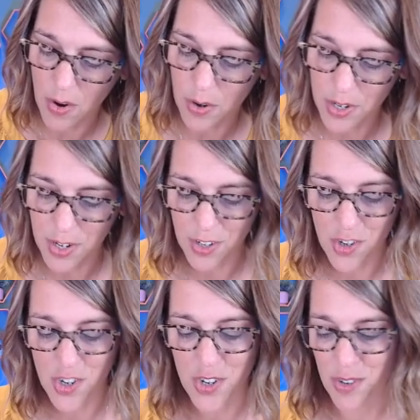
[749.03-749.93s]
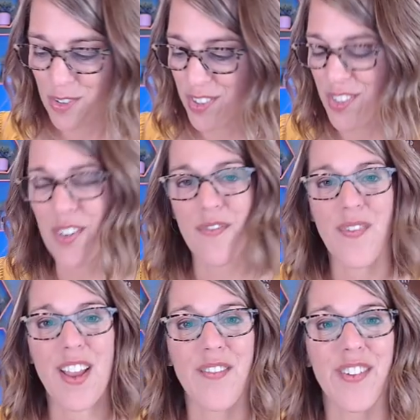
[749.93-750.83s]
or you can choose your
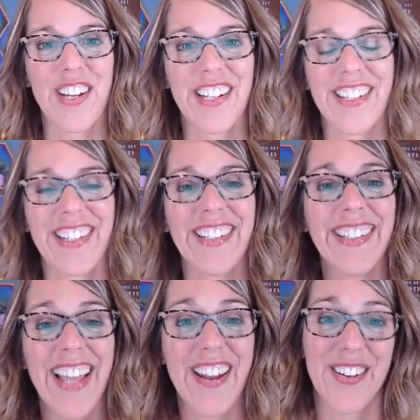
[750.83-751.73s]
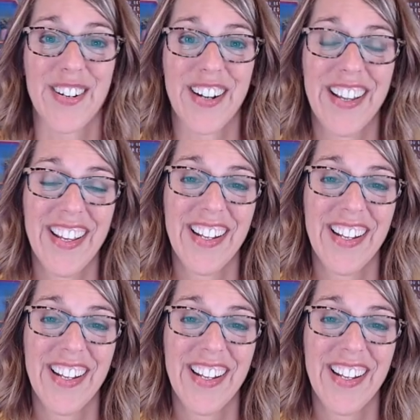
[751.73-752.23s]
favorite letter.